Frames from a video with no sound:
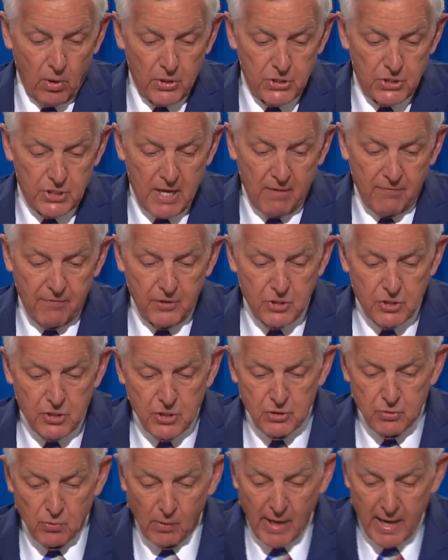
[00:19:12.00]

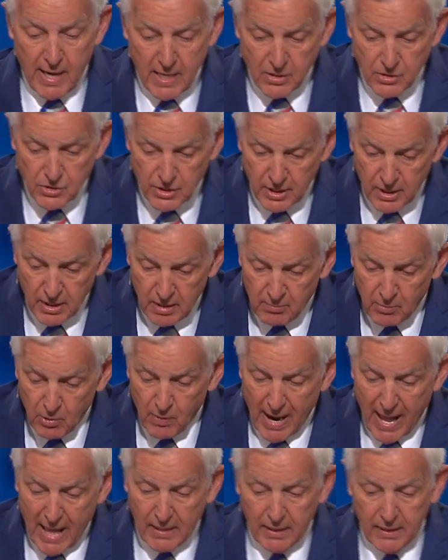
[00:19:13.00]
selfishness reigns and
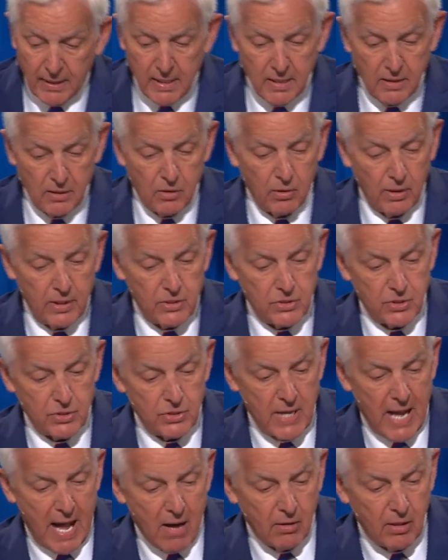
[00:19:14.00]
immorality increases?
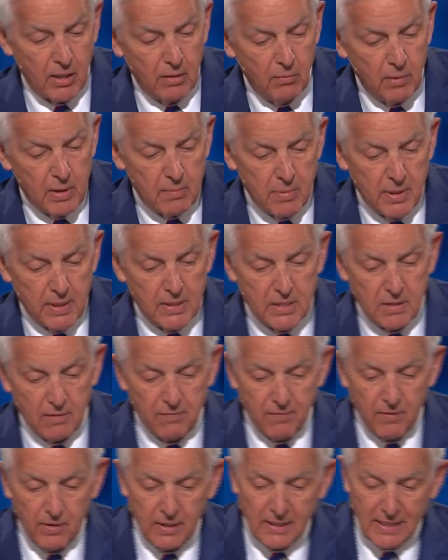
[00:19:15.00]
How can we be
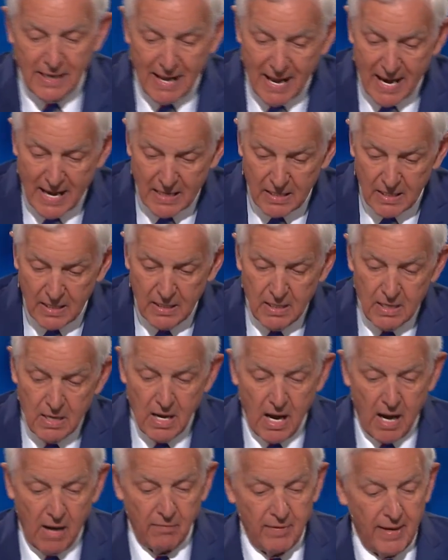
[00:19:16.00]
different kind
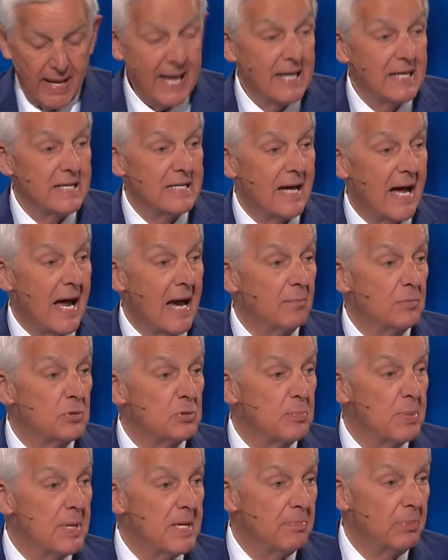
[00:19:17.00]
of end times
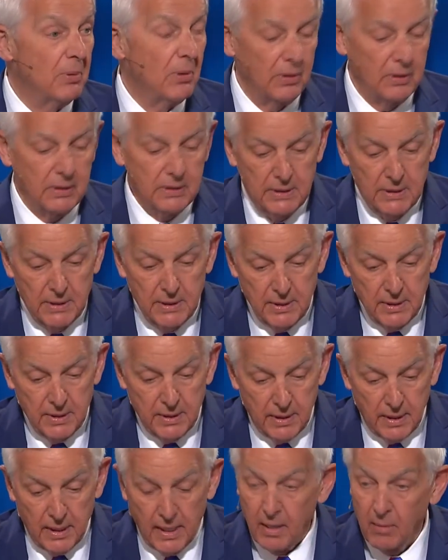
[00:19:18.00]
people
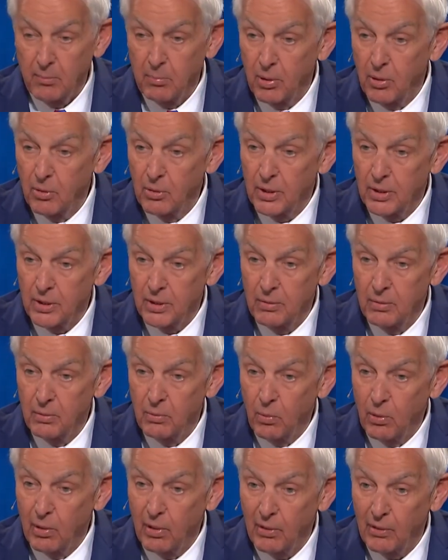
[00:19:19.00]
in a broken
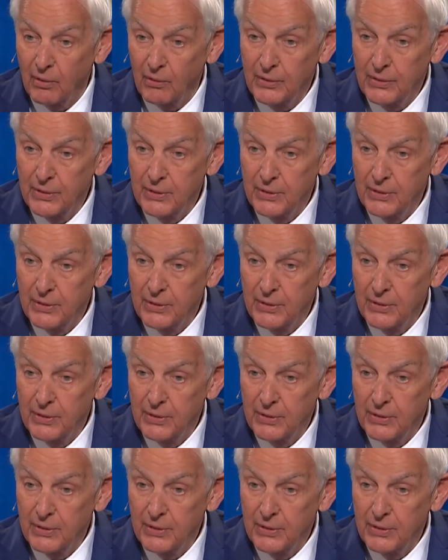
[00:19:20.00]
world?